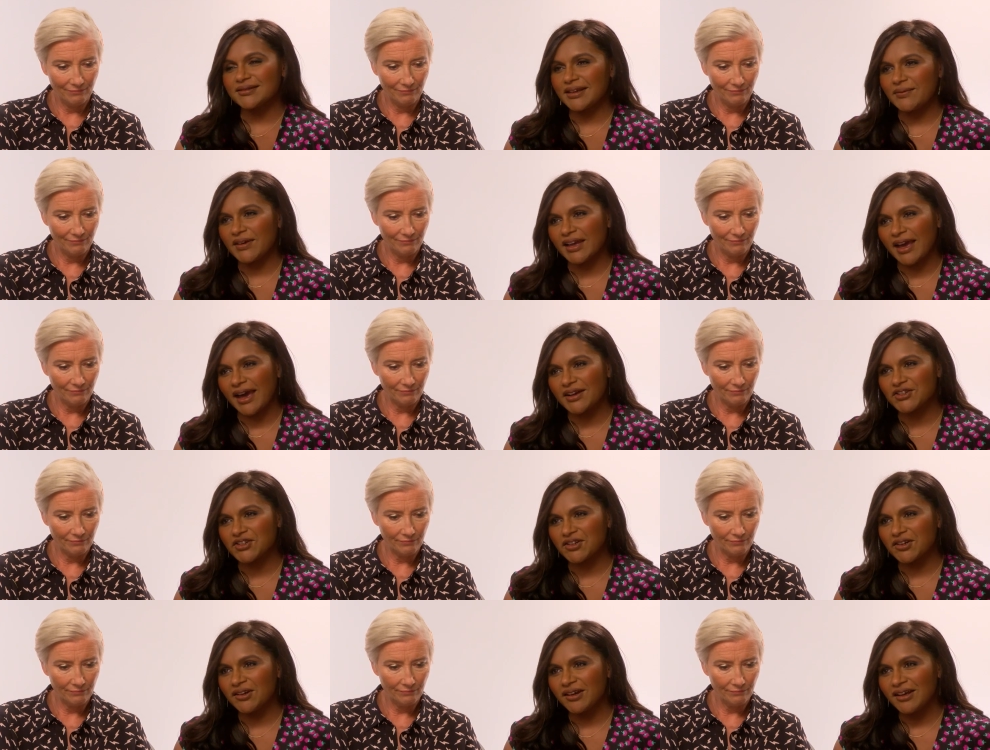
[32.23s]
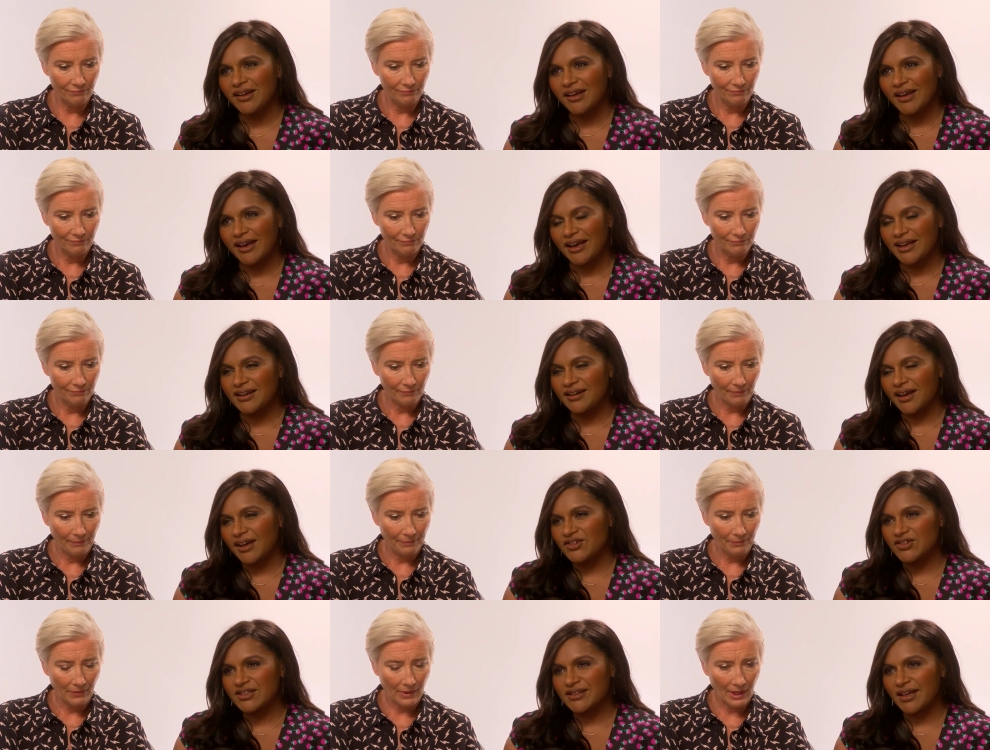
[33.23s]
Speaker 1: living actor. And I
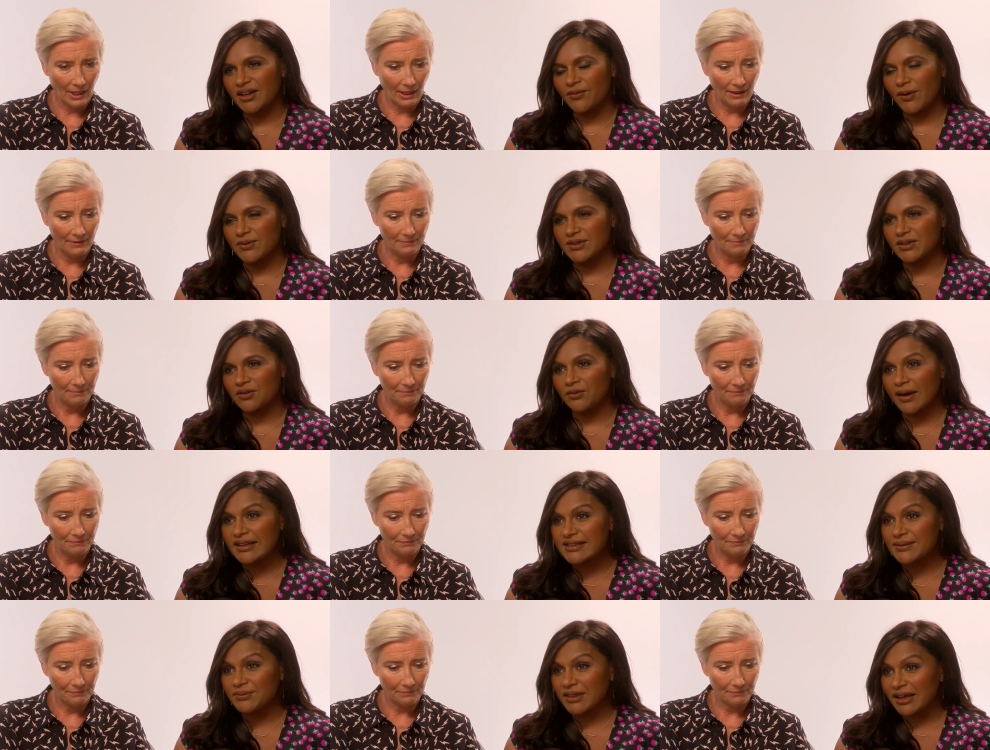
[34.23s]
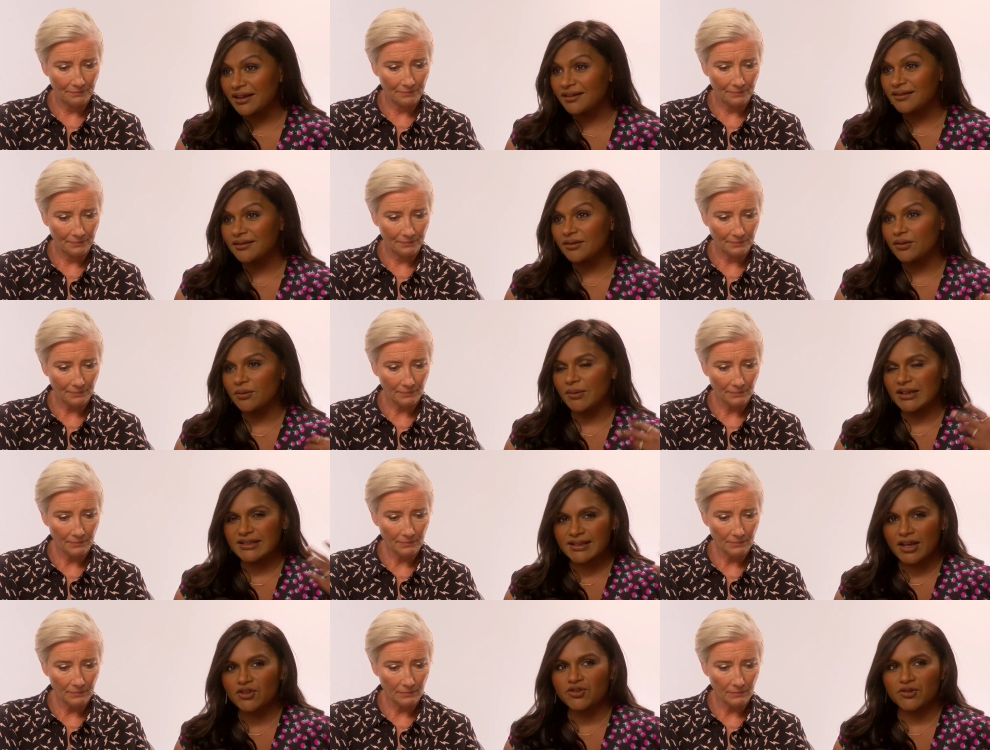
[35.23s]
just thought if I was going to write something on my
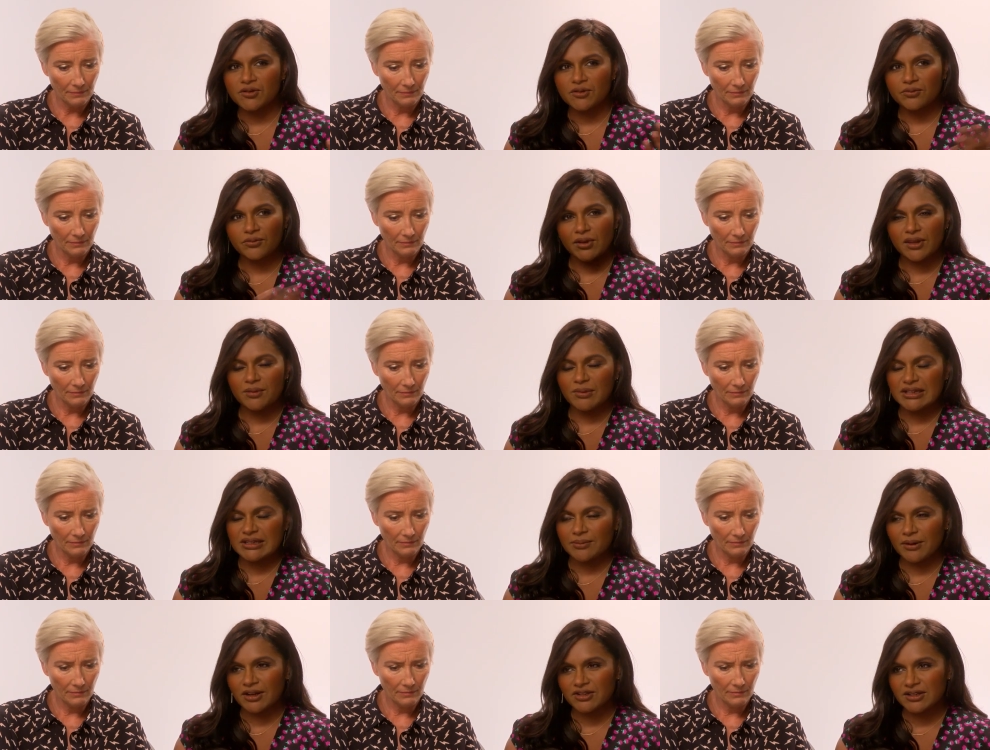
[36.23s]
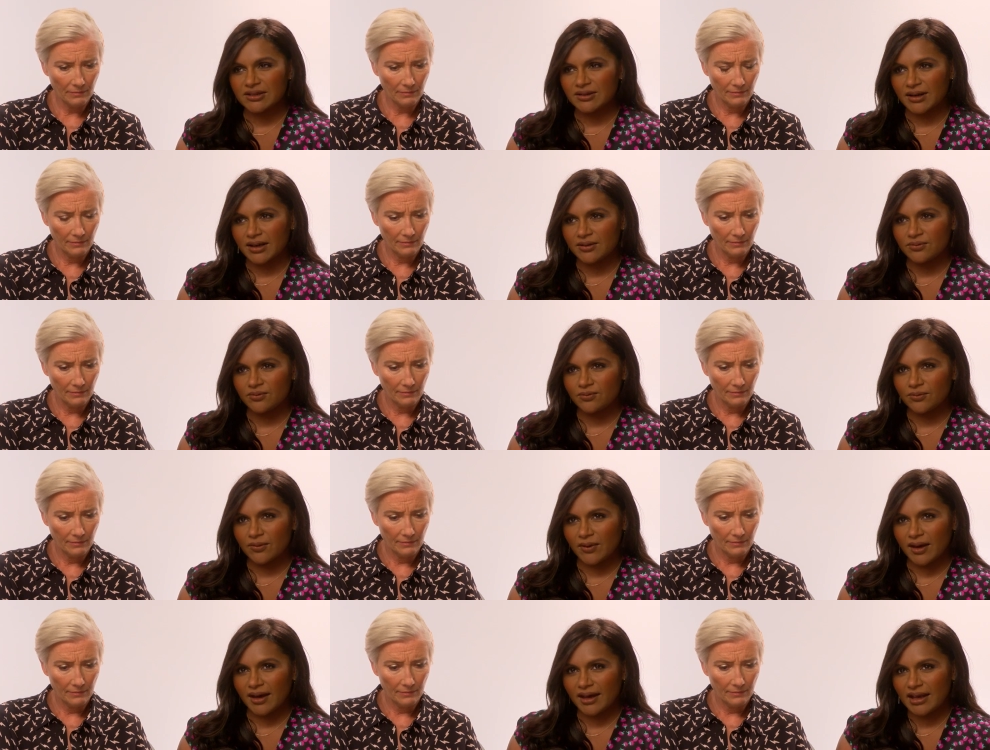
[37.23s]
schedule on the Mindy Project, I'd
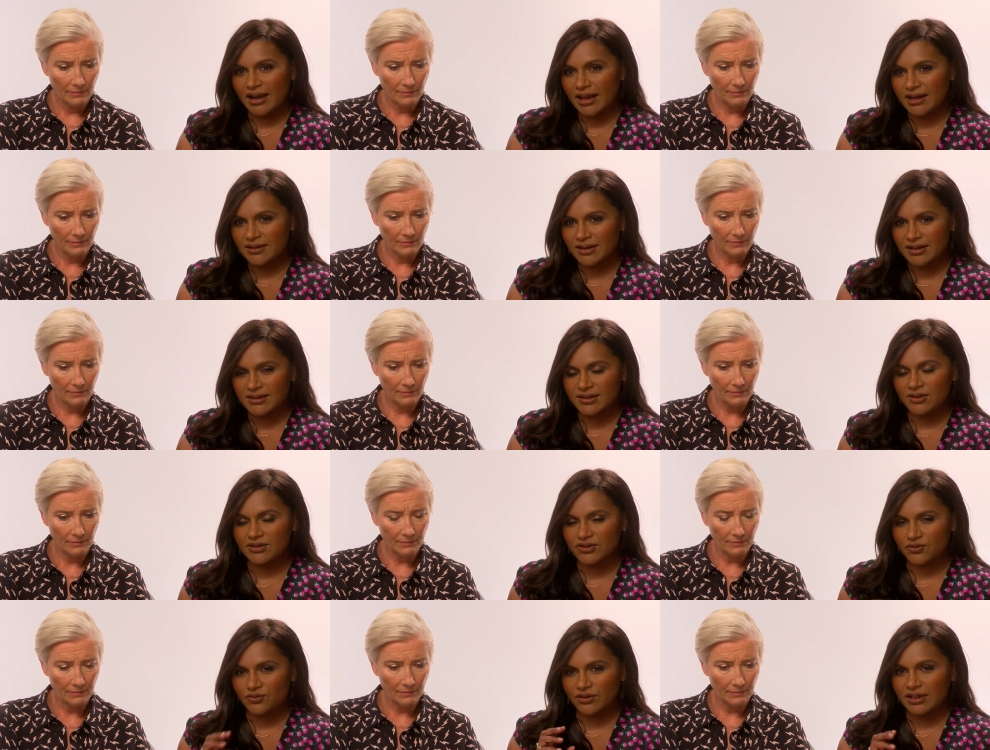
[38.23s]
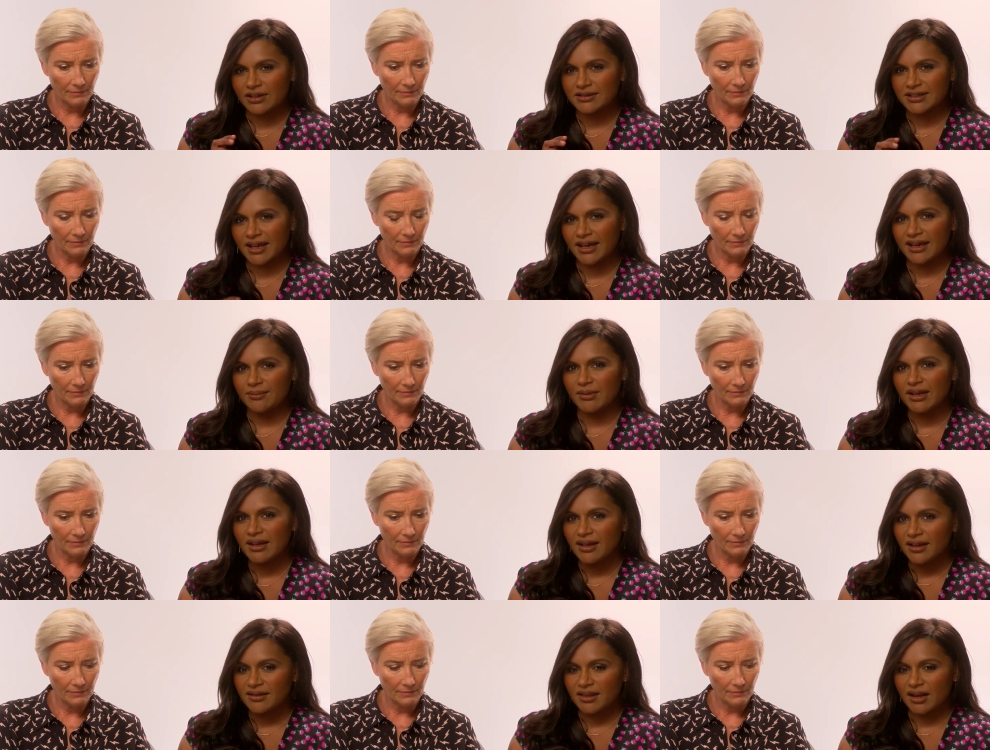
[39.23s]
and I had such little time
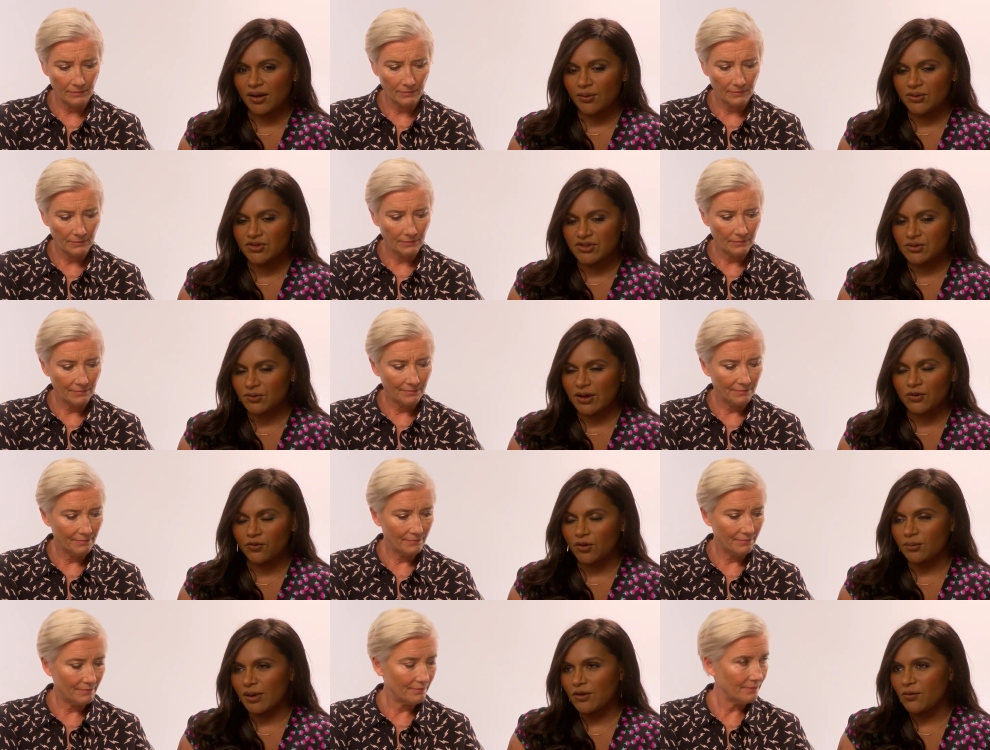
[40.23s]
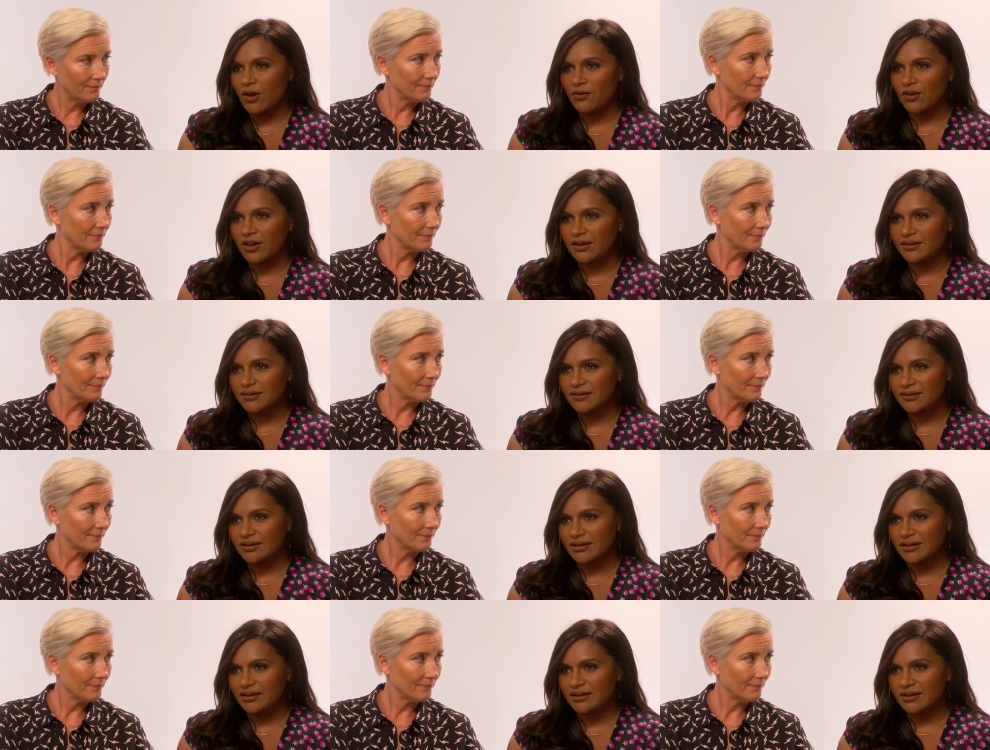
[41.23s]
that I would just write for my favorite.